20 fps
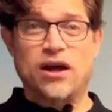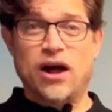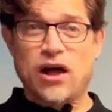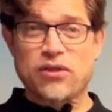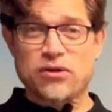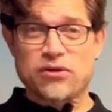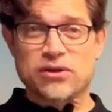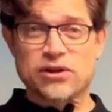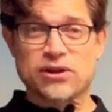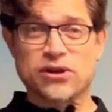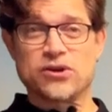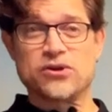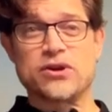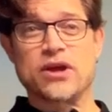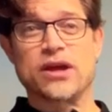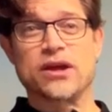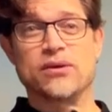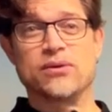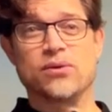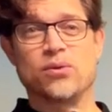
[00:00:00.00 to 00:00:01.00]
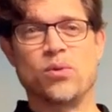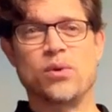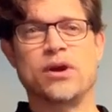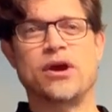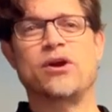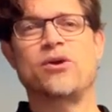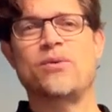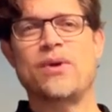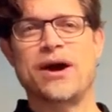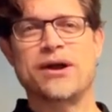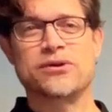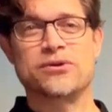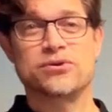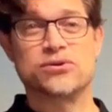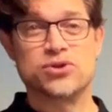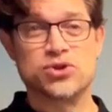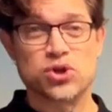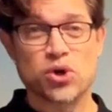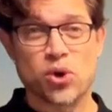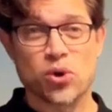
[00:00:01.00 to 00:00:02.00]
other than learning when our
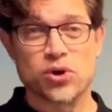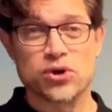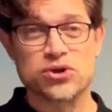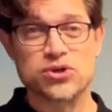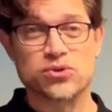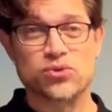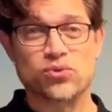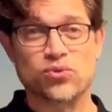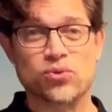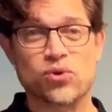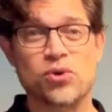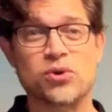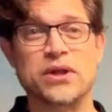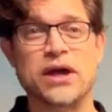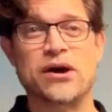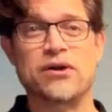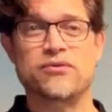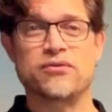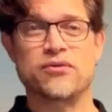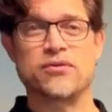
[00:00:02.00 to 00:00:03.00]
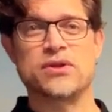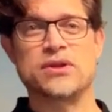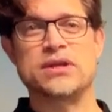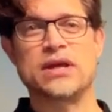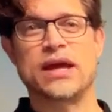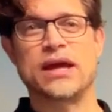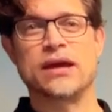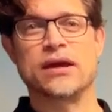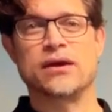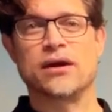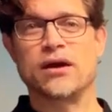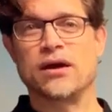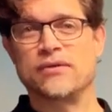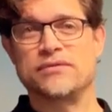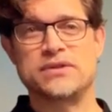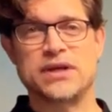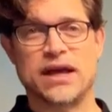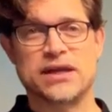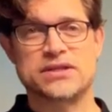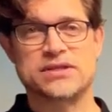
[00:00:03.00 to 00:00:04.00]
rider George rolled out for the day of
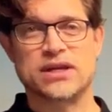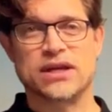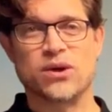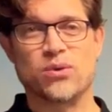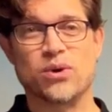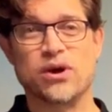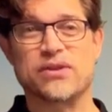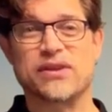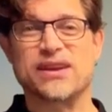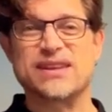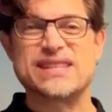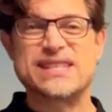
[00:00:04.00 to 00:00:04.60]
testing with a